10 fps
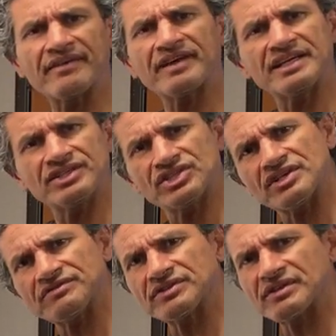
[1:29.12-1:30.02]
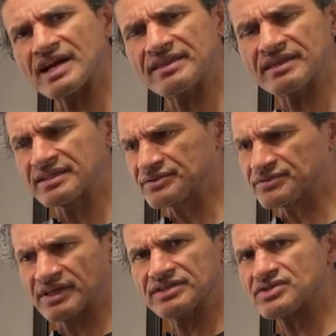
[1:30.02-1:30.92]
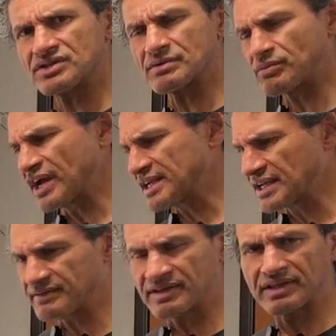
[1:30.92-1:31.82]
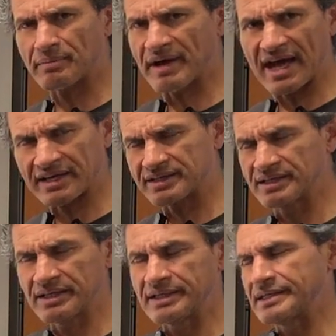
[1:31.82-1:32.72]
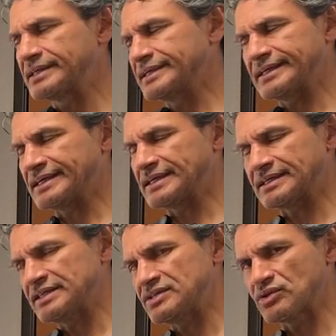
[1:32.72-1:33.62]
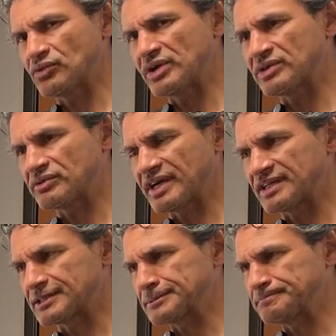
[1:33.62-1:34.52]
any shifter or anything in the front. It's just a brake lever in the back. Is the rear derailleur.